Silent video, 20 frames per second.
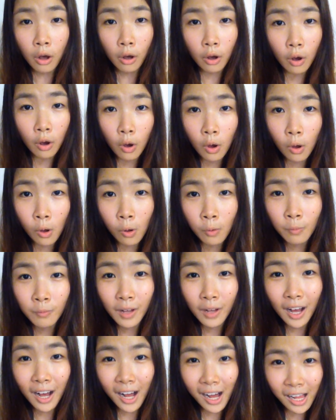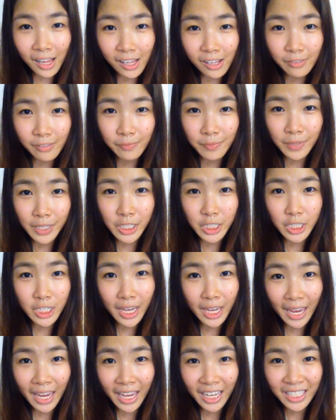home all of my
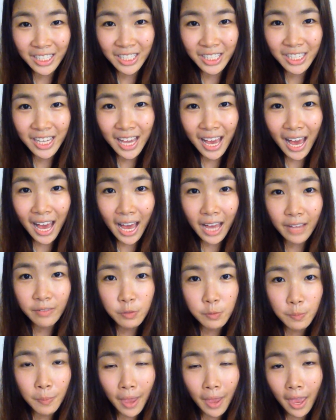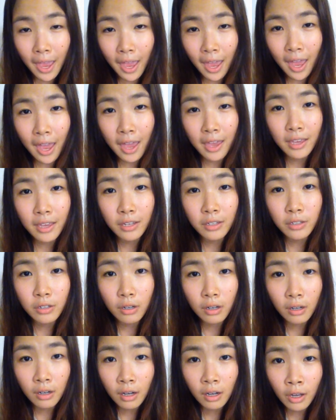change I've
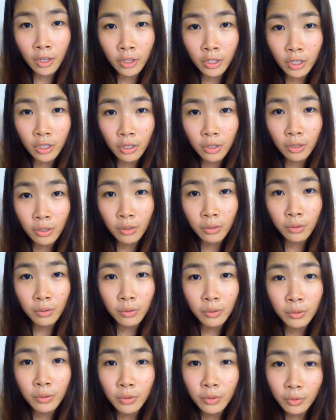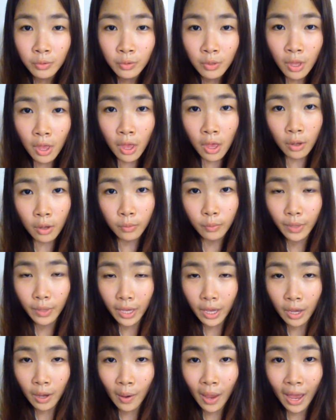spent on you.
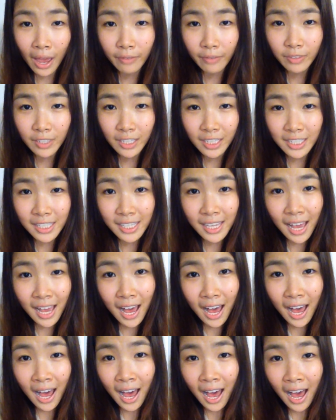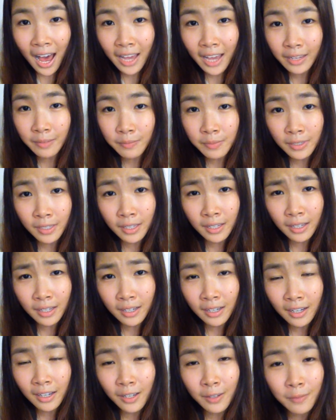Where have the times
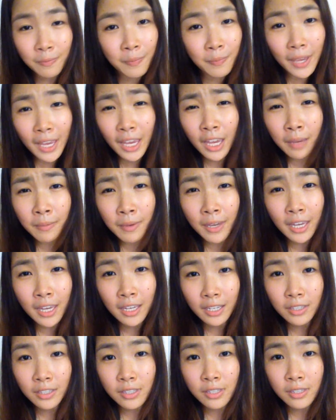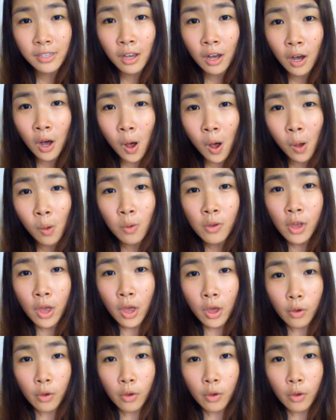gone, baby? It's so